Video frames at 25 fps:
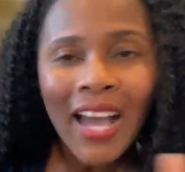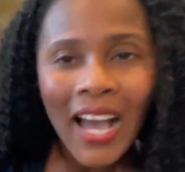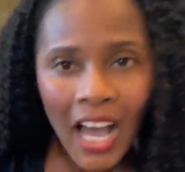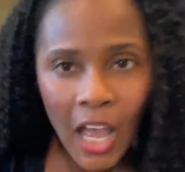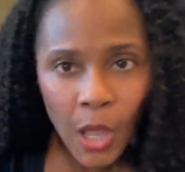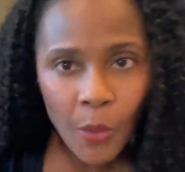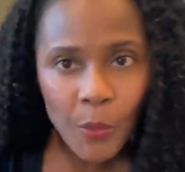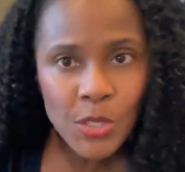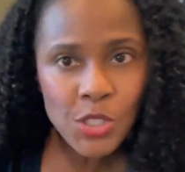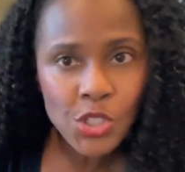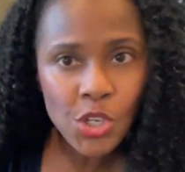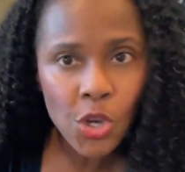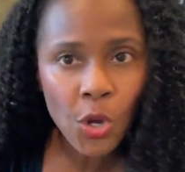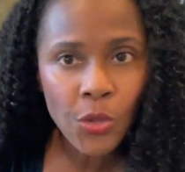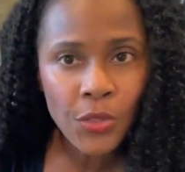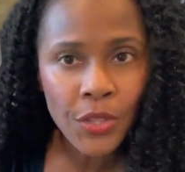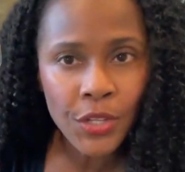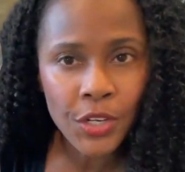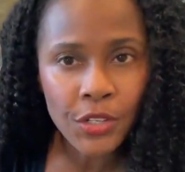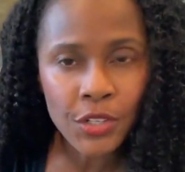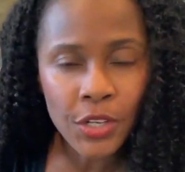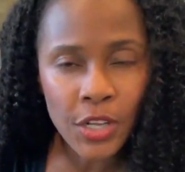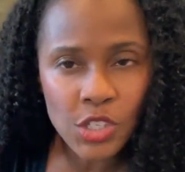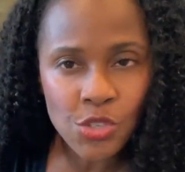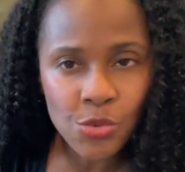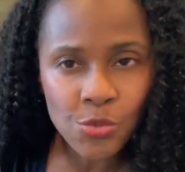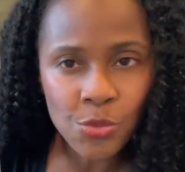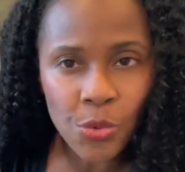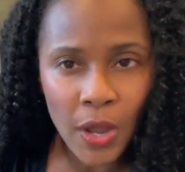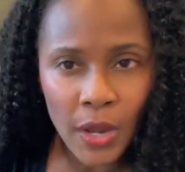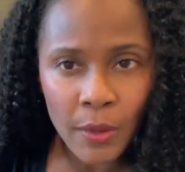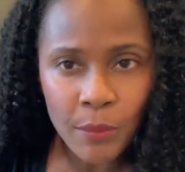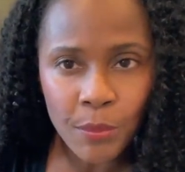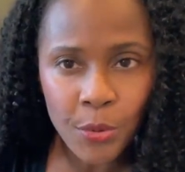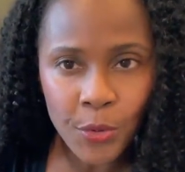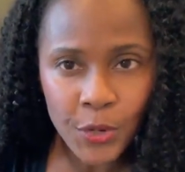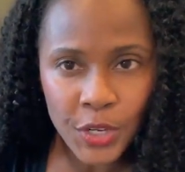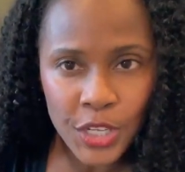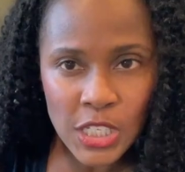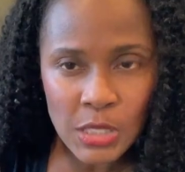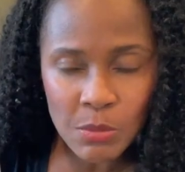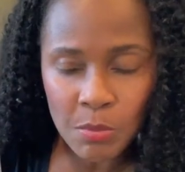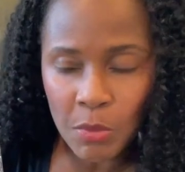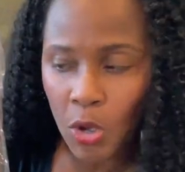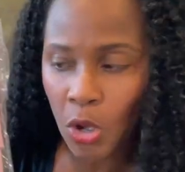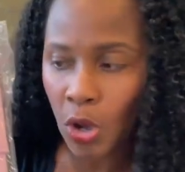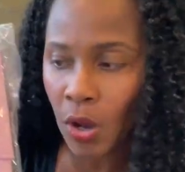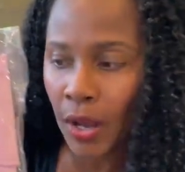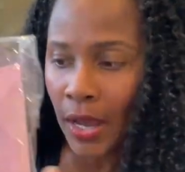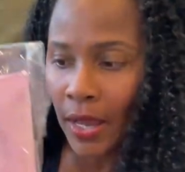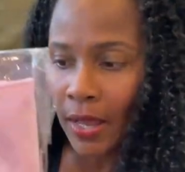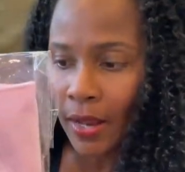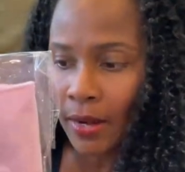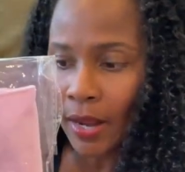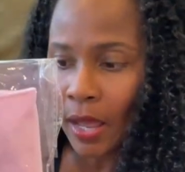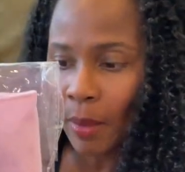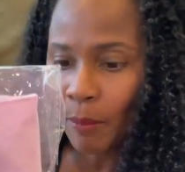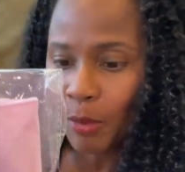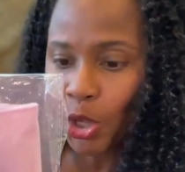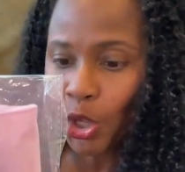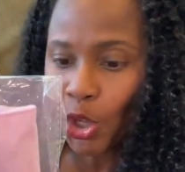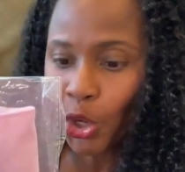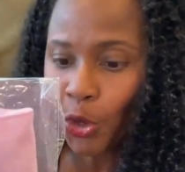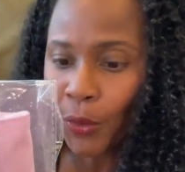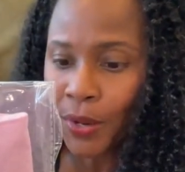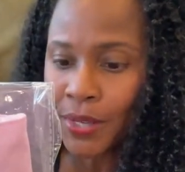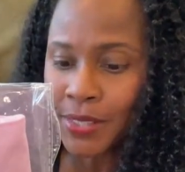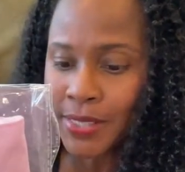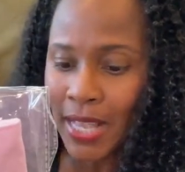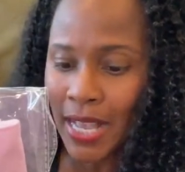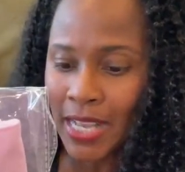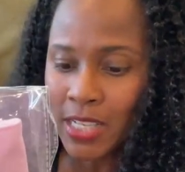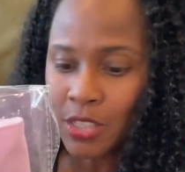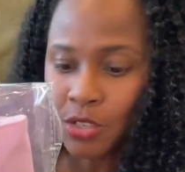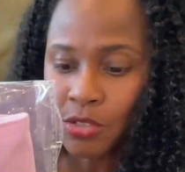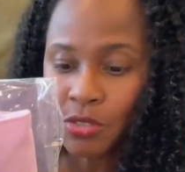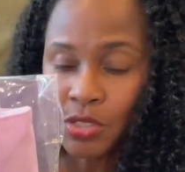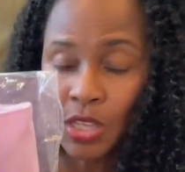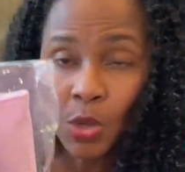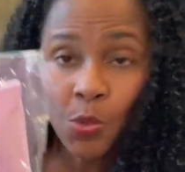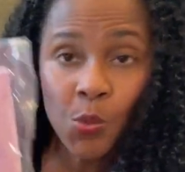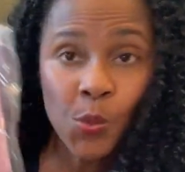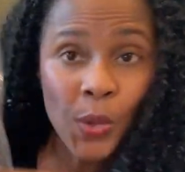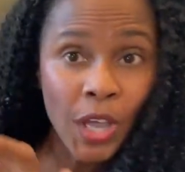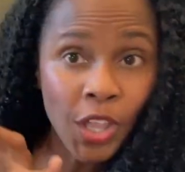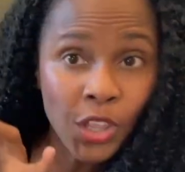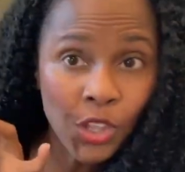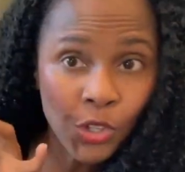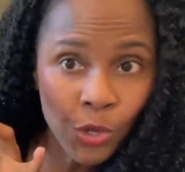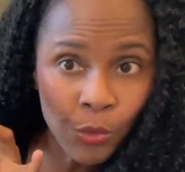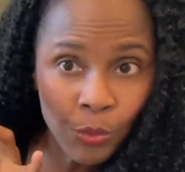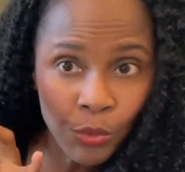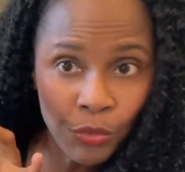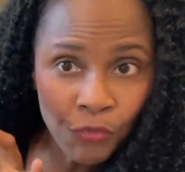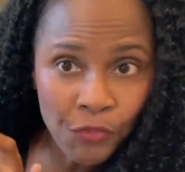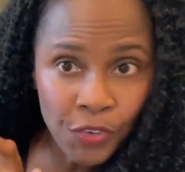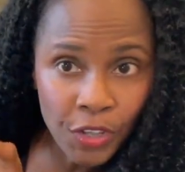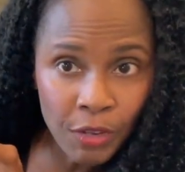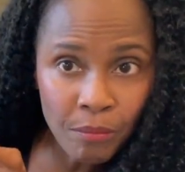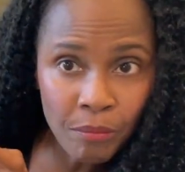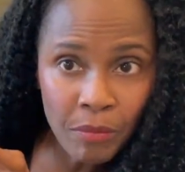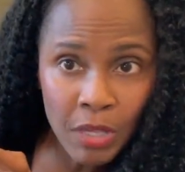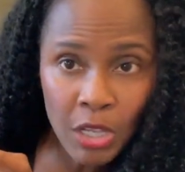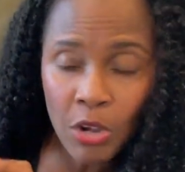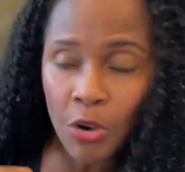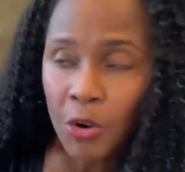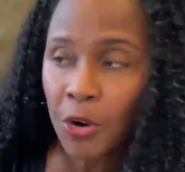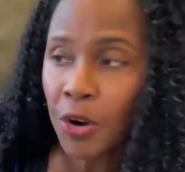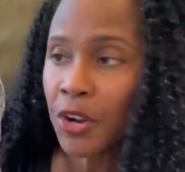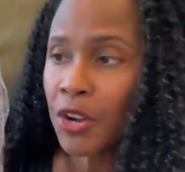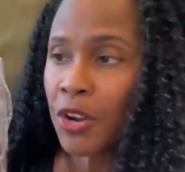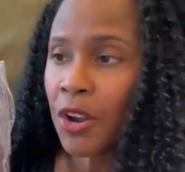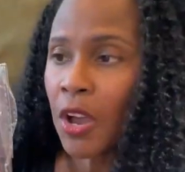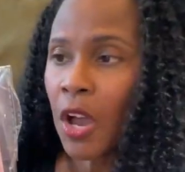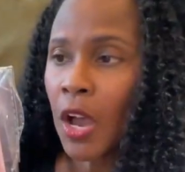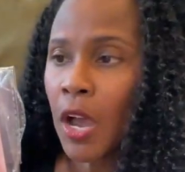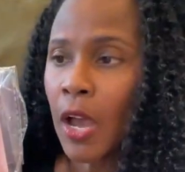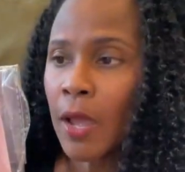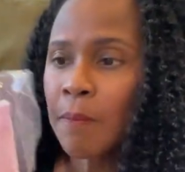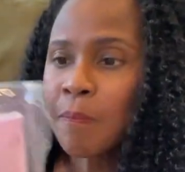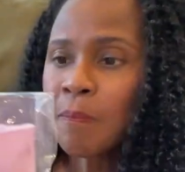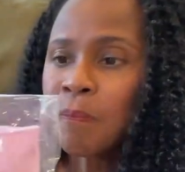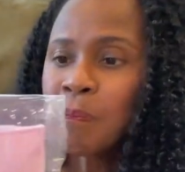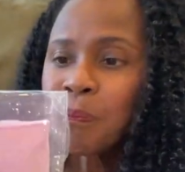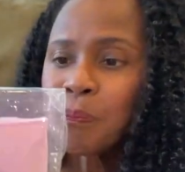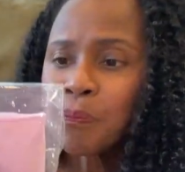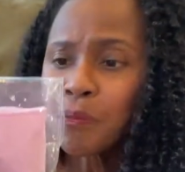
I was told that it does run pretty small, and I'm curious as to see whether it would fit me or not.